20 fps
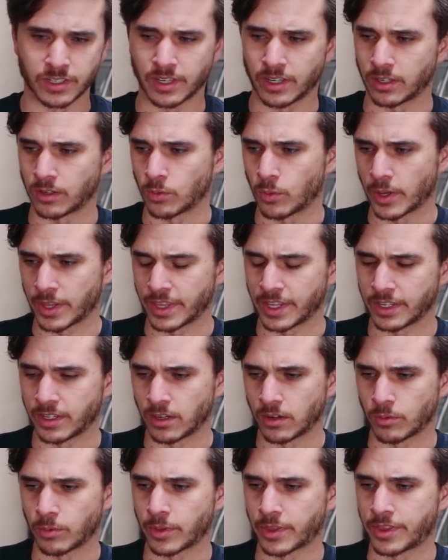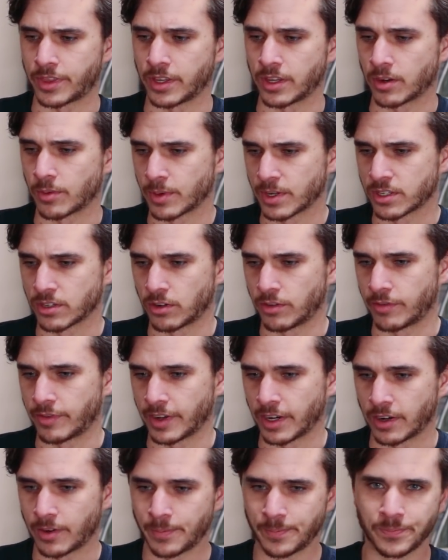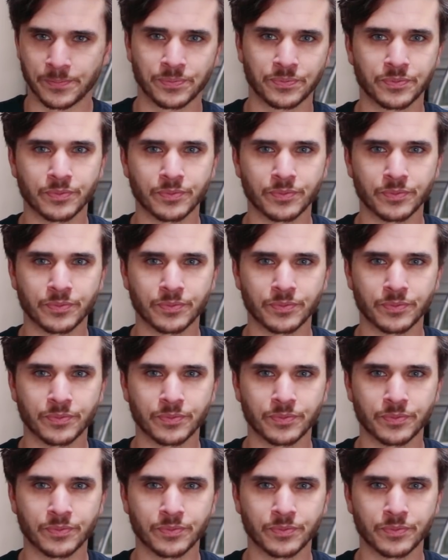seeing what they did with the original Venom.